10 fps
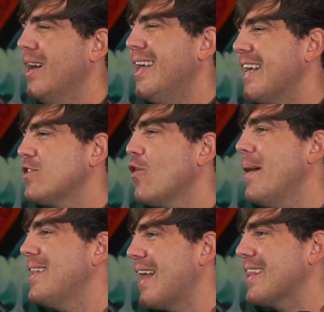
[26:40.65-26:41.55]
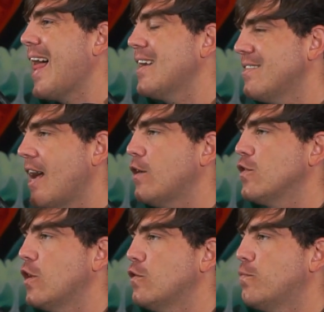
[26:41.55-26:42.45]
That's what made that last out
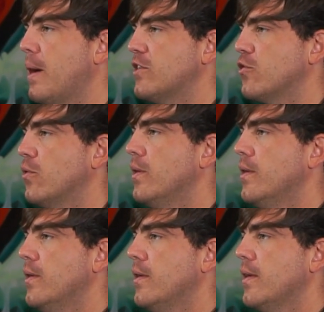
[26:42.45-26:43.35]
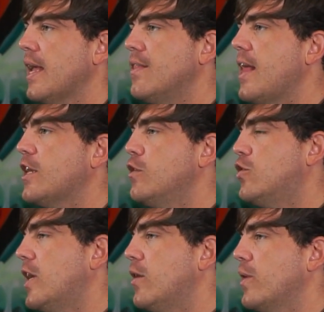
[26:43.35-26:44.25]
so special in that
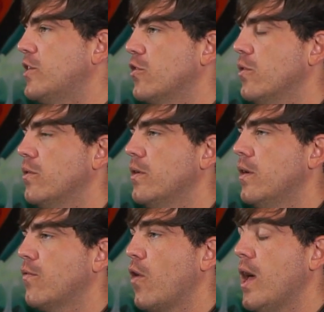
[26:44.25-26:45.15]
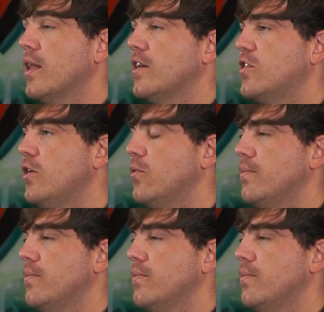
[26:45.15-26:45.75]
Eugene regional for LSU.